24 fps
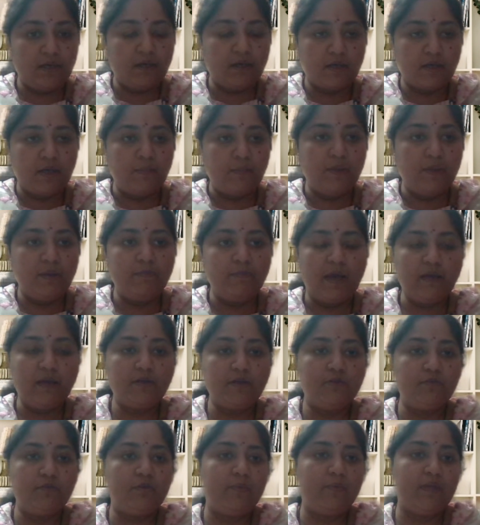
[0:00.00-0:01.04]
coming back
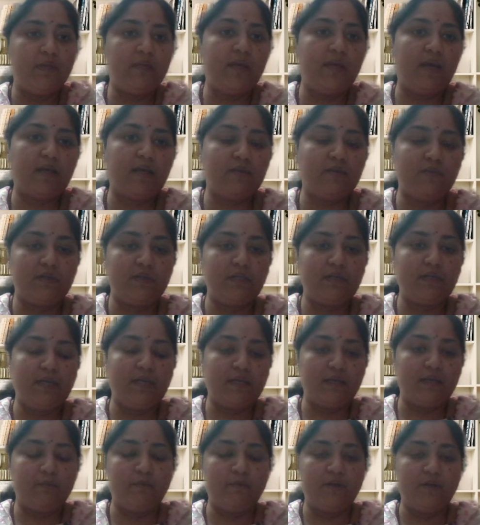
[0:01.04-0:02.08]
to the very activity
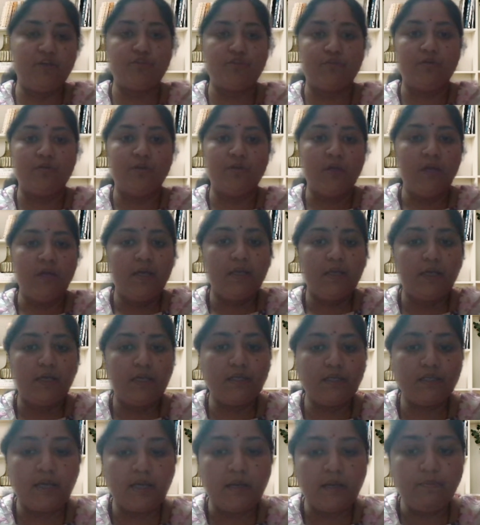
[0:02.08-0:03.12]
like I mentioned,
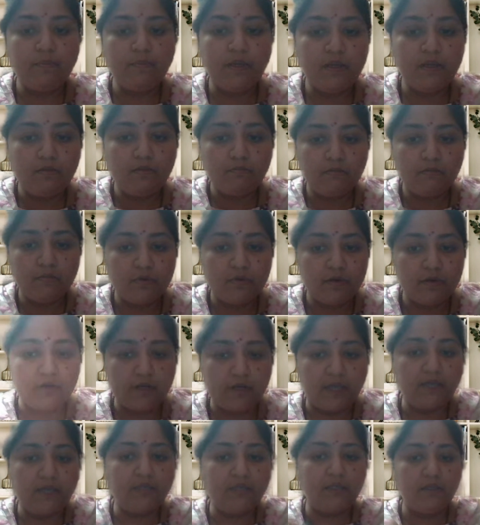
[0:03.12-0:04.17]
it can be
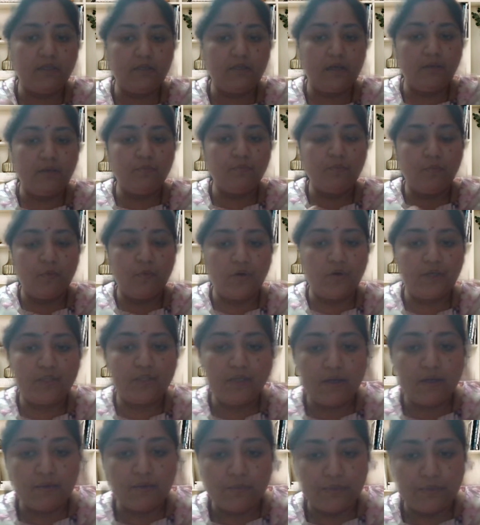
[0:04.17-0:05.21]
writing down what
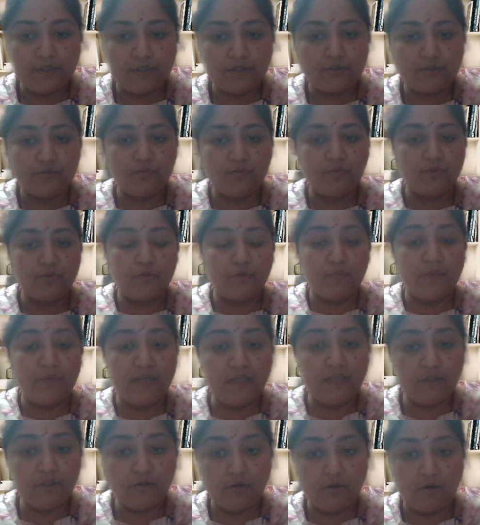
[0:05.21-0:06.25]
they are going through, the
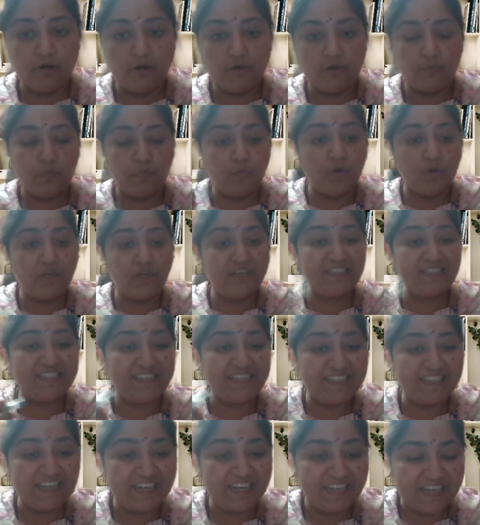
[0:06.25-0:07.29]
very thought, what is
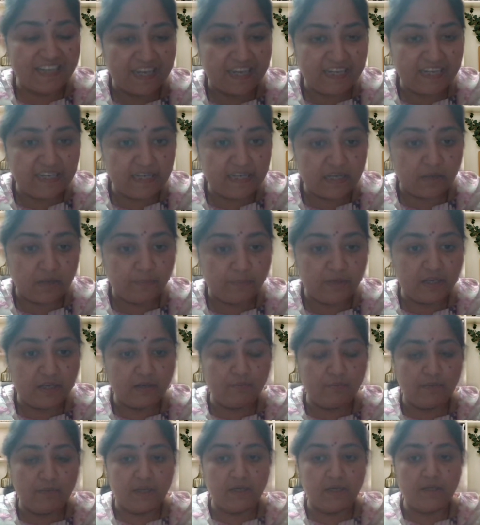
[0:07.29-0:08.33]
it entirely coming
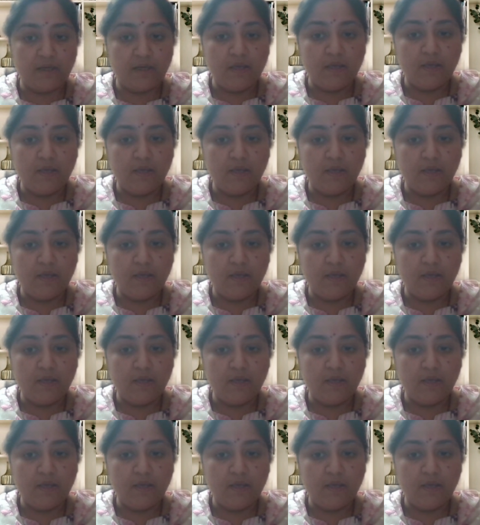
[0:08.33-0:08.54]
in mind.